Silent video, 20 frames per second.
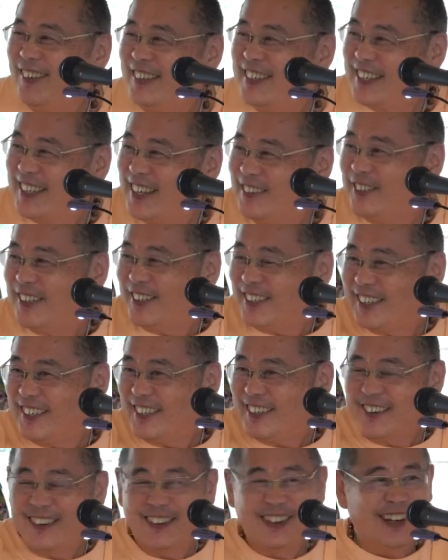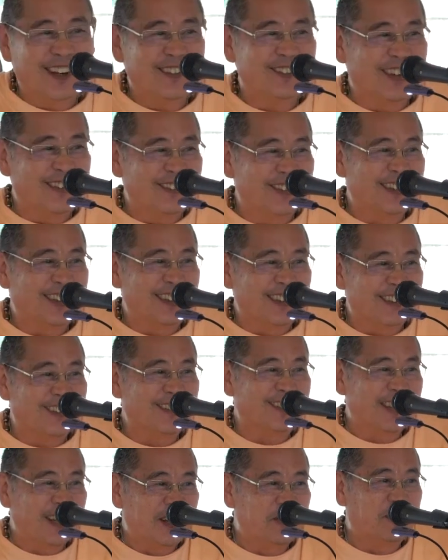Footsteps you could hear a little bit with the
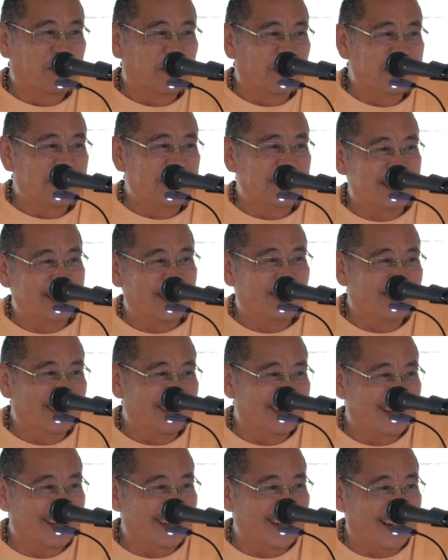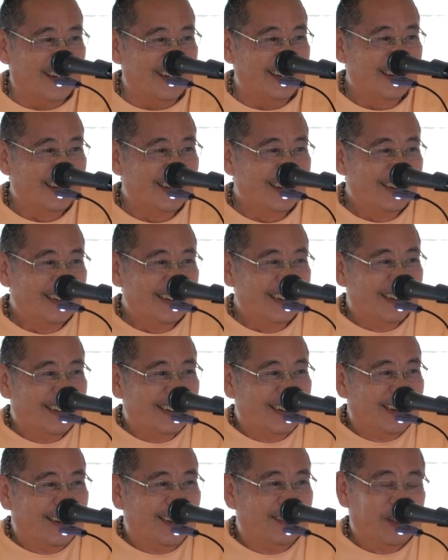creaking boards or something like
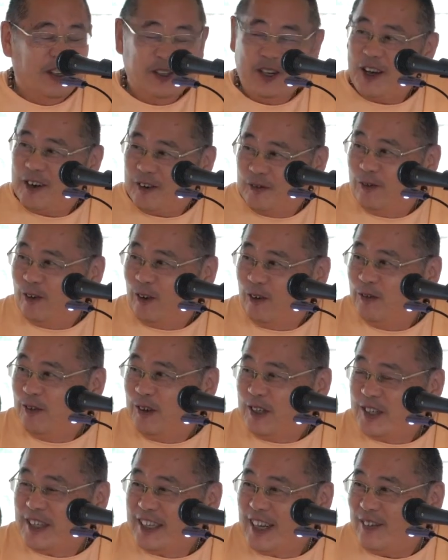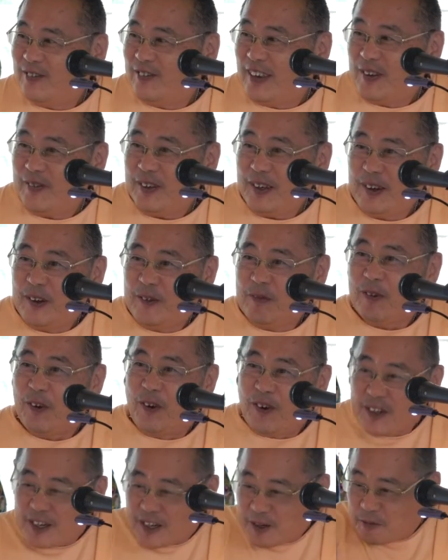that, but not a full footstep maybe.
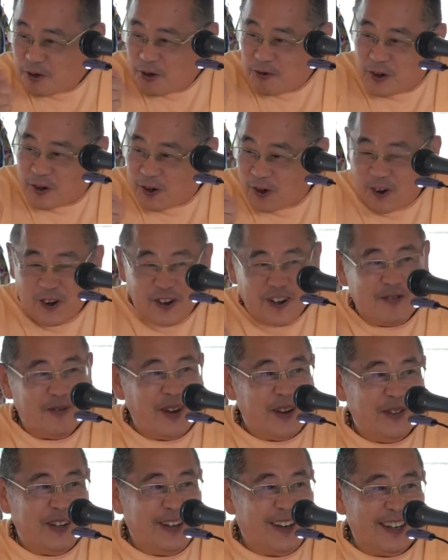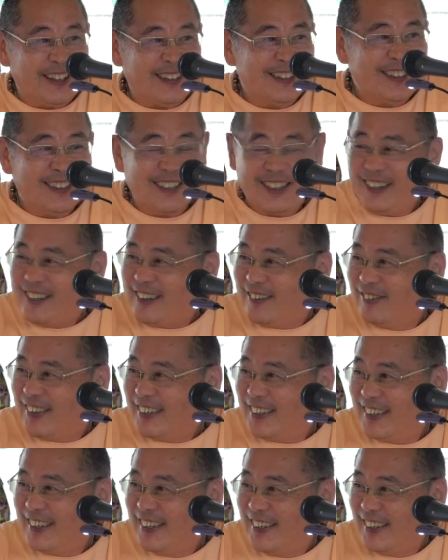Or they could move a curtain maybe like this a little
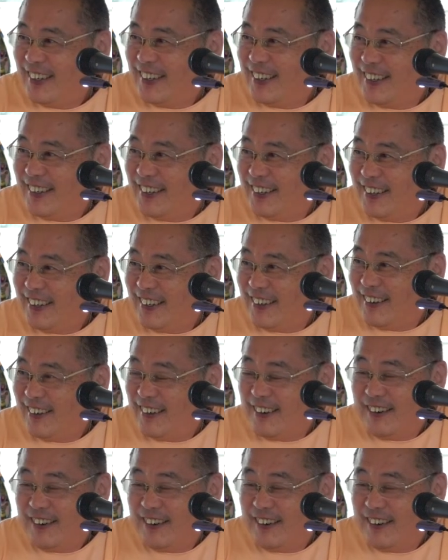bit, uh,